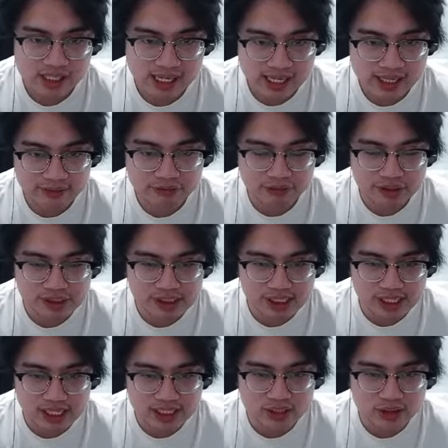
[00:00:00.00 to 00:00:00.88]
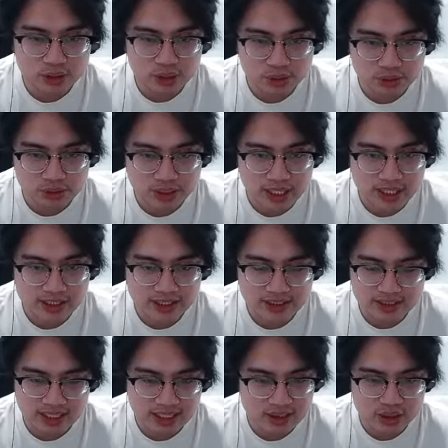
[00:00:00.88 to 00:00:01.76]
And for Selena to do that,
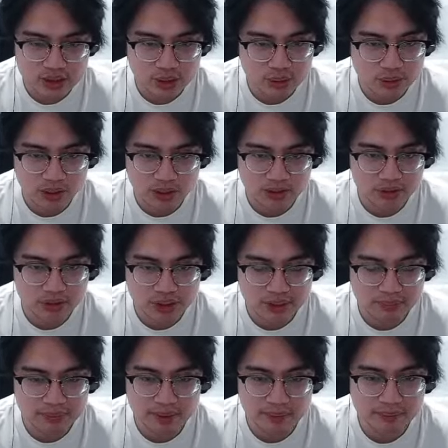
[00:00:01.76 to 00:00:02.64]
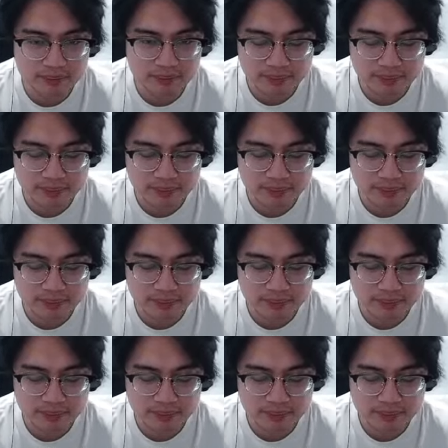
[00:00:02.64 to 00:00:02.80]
it's like so hard to keep up.